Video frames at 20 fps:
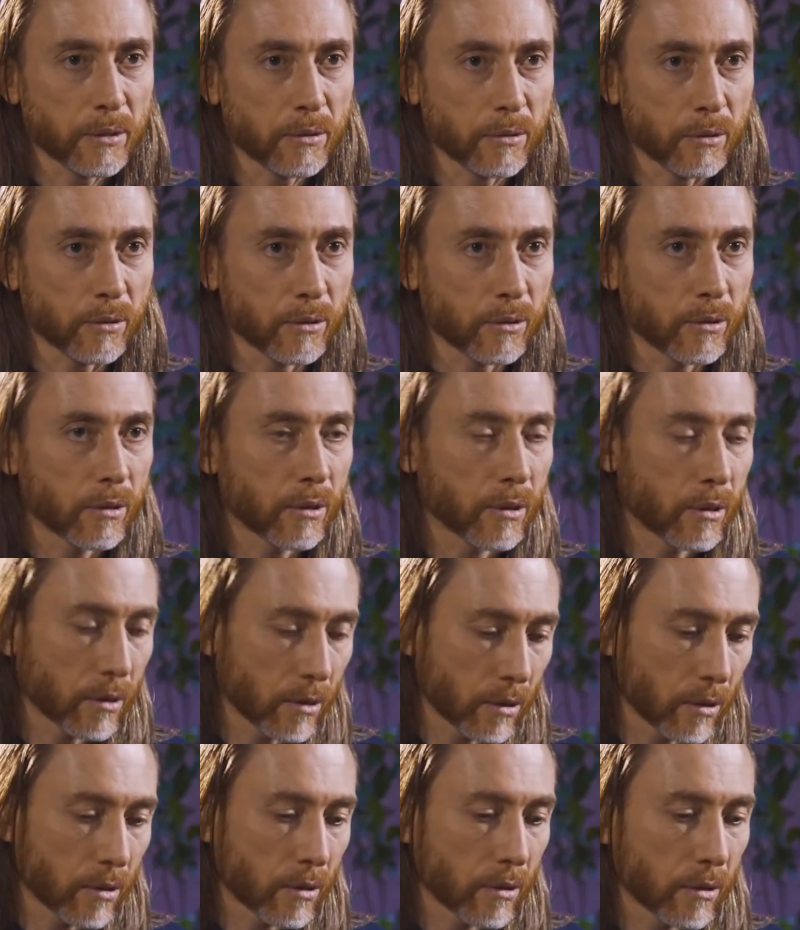This is
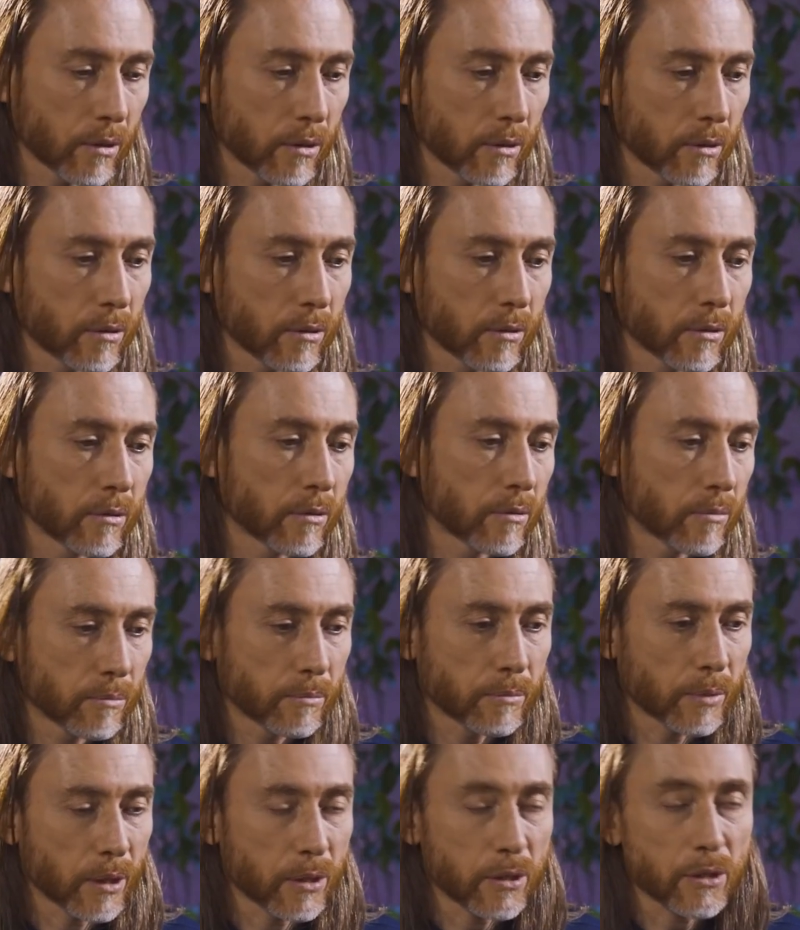also death, the
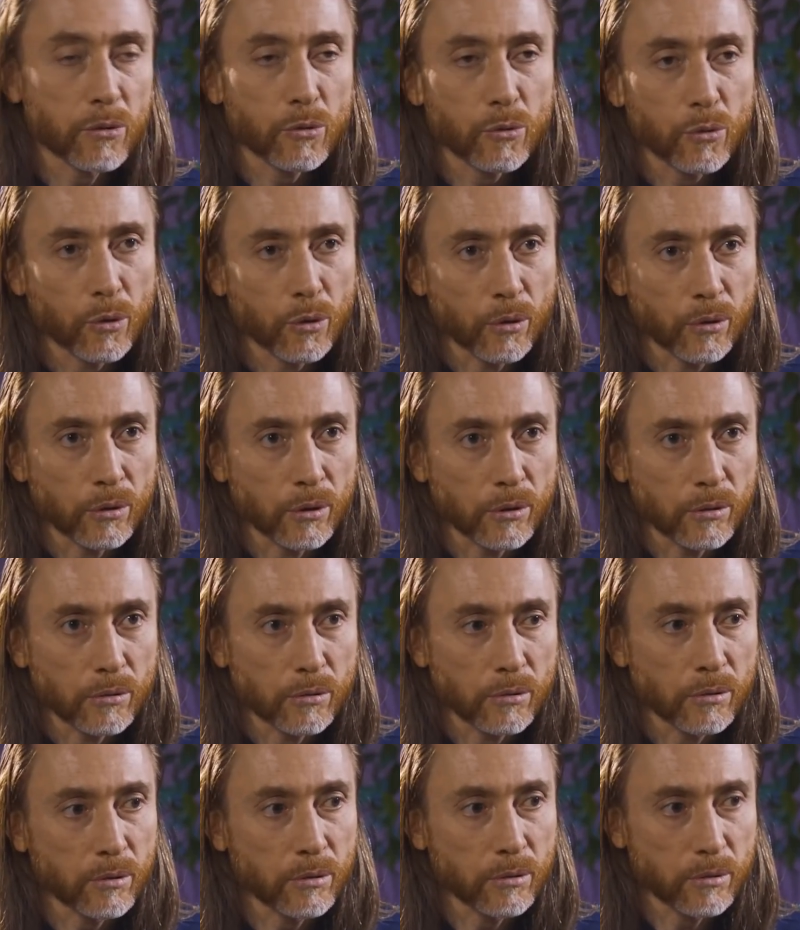process of leaving.
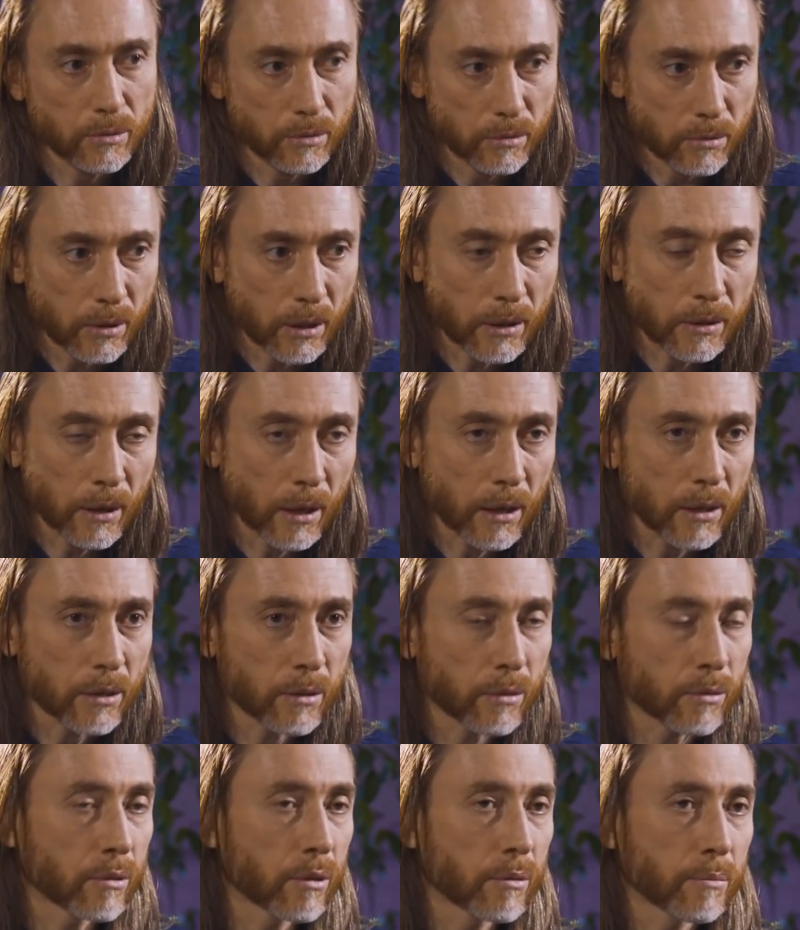They
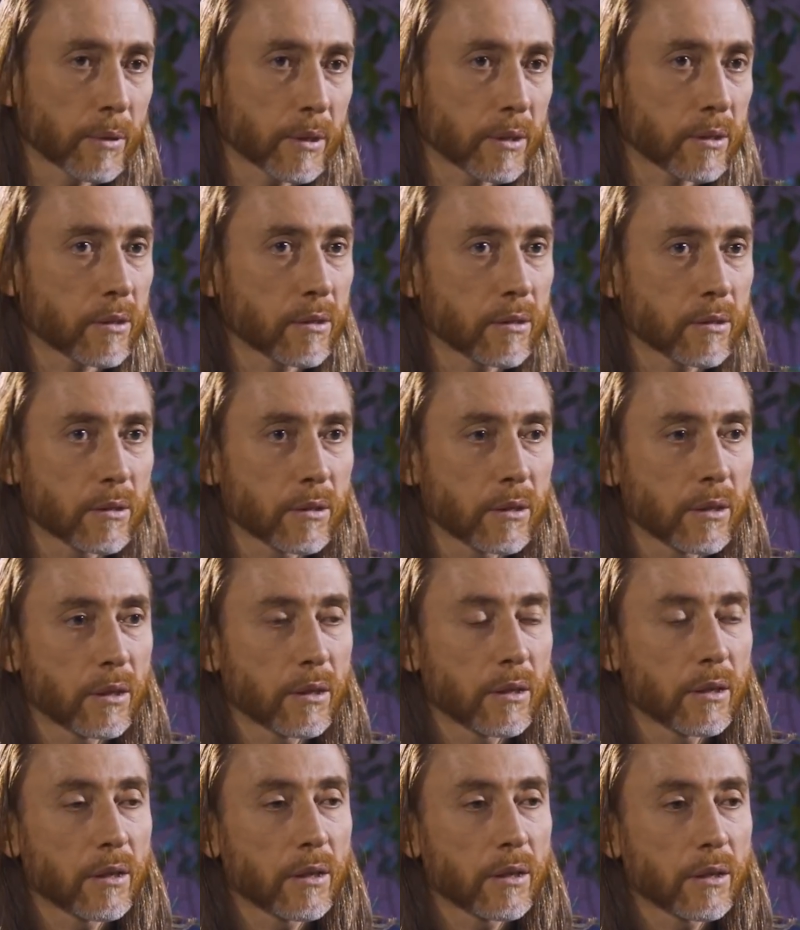control this
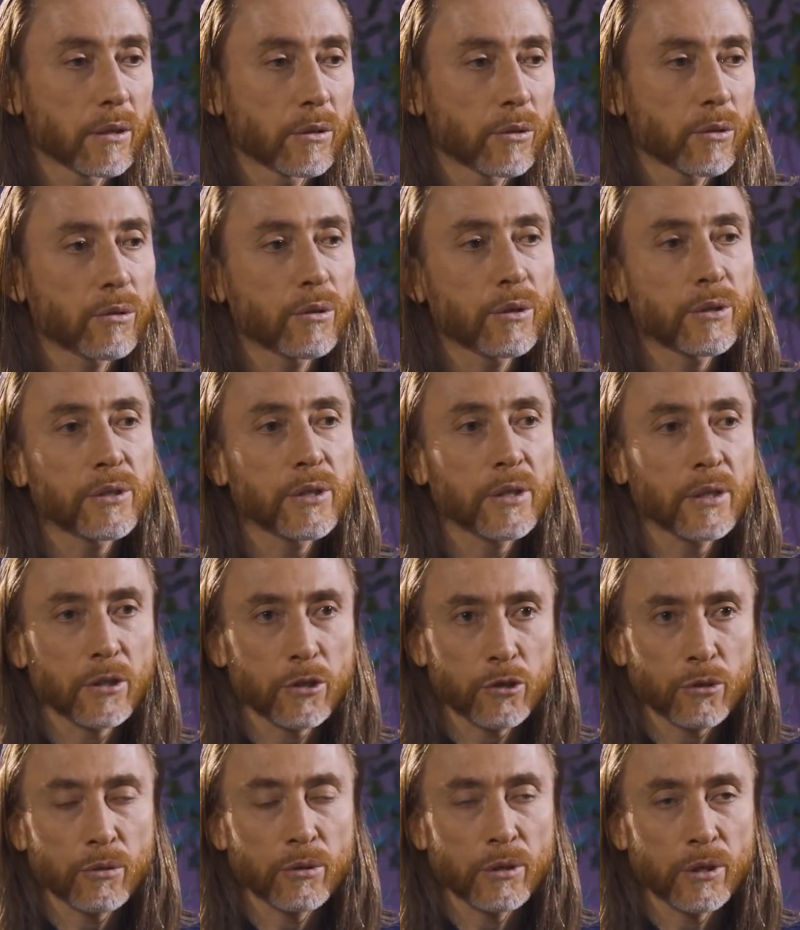process. On the
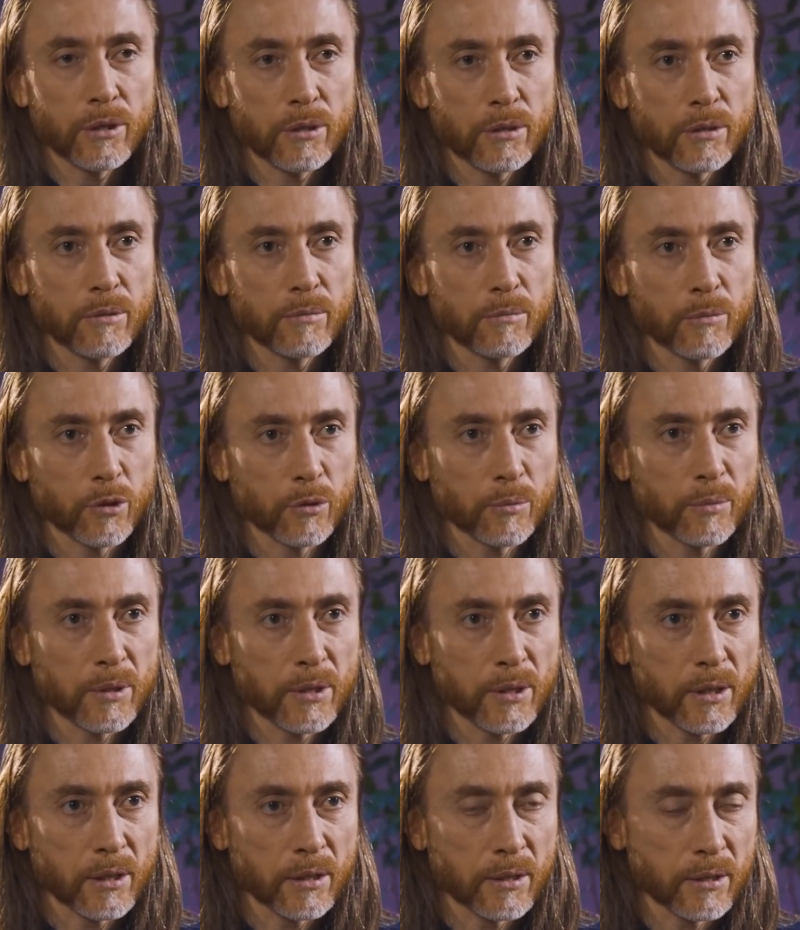other hand, people
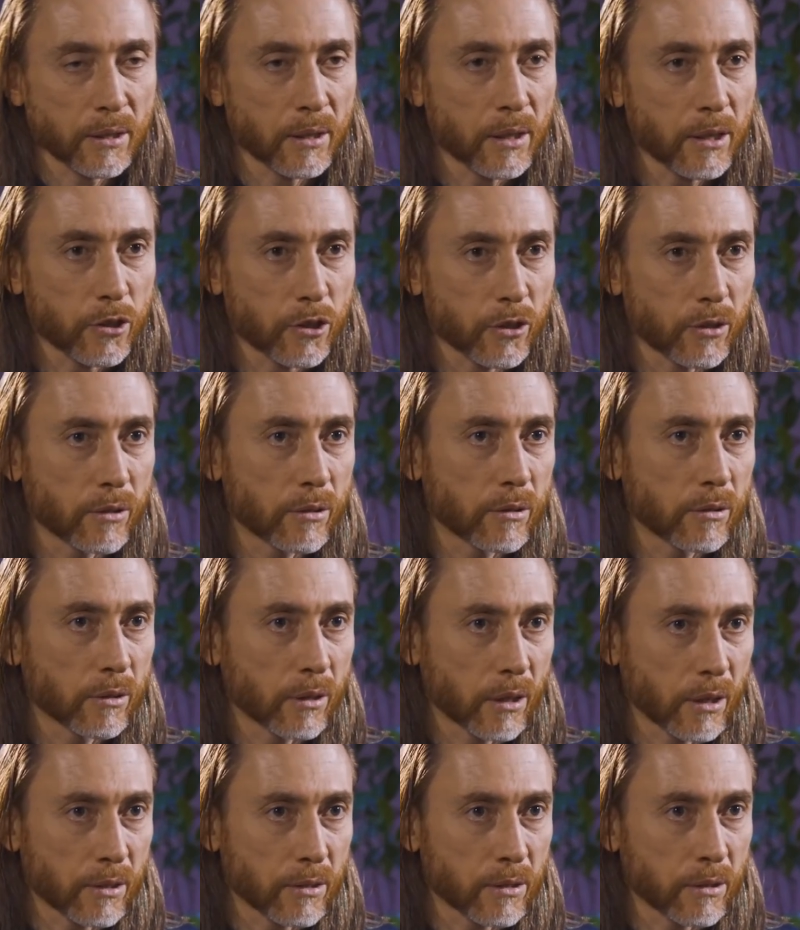have different goals
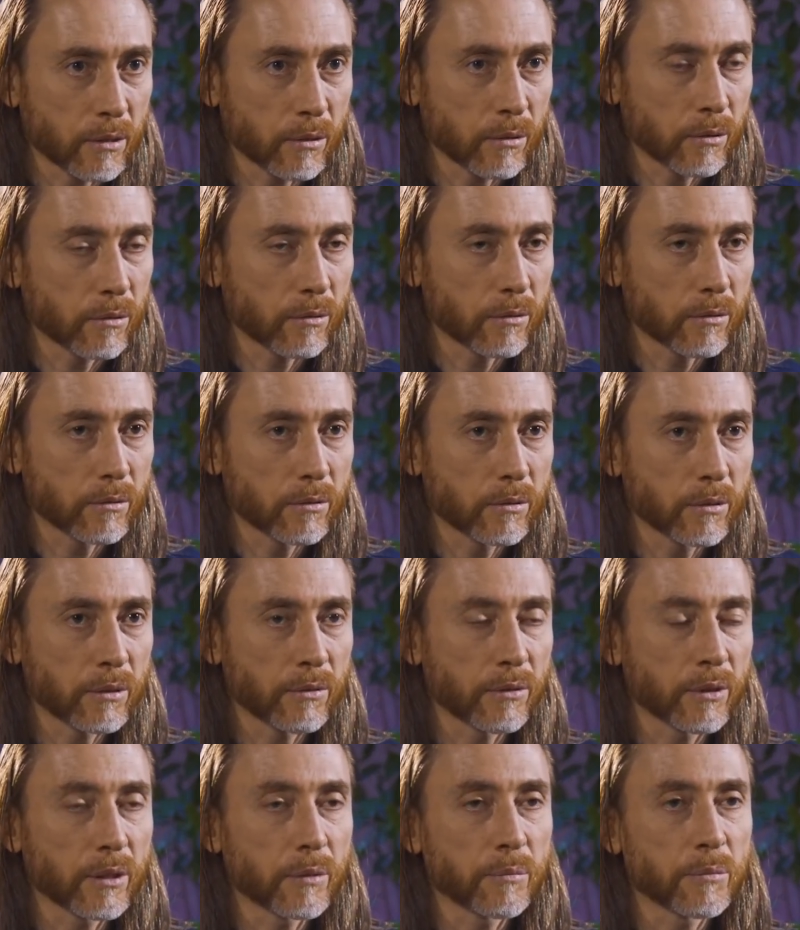and challenges,
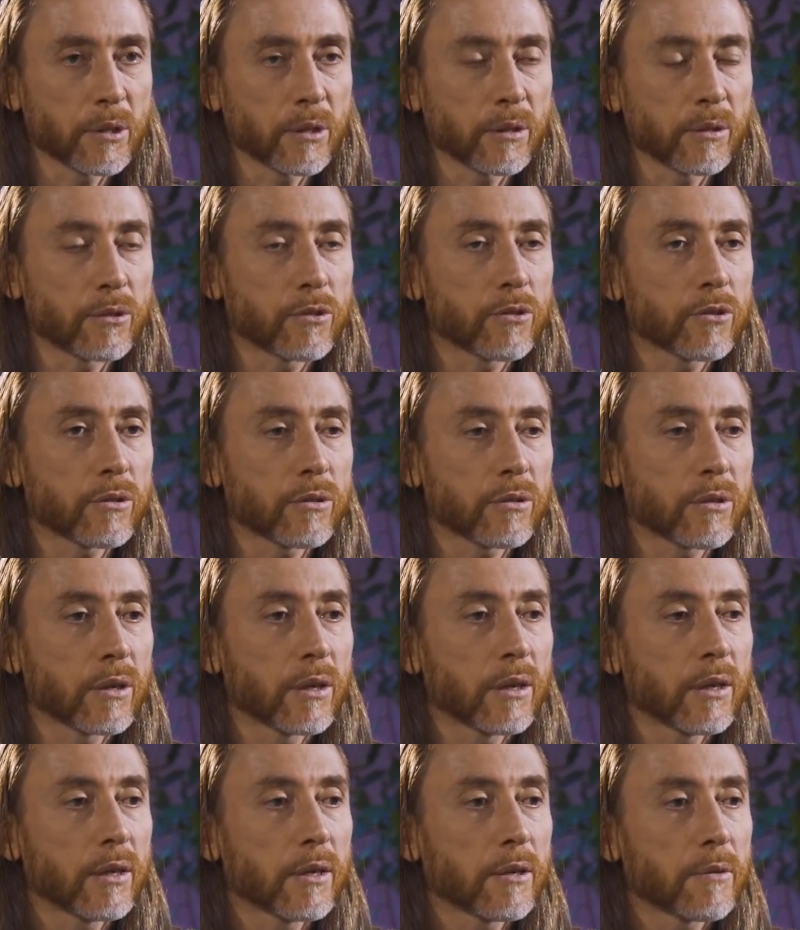but this is
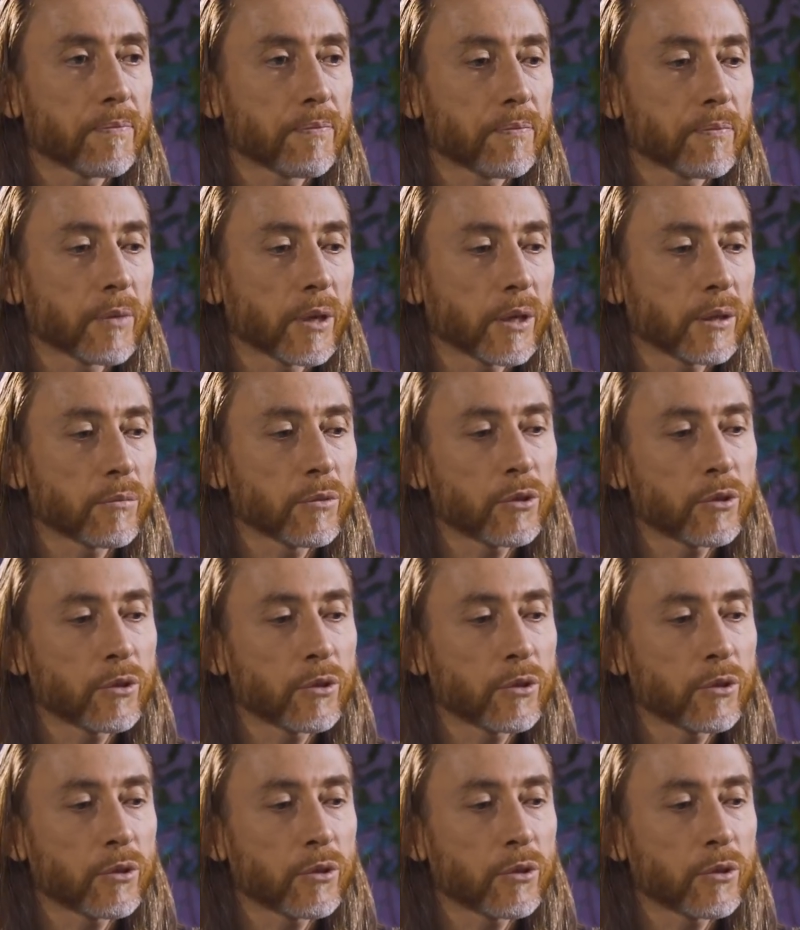irrelevant now.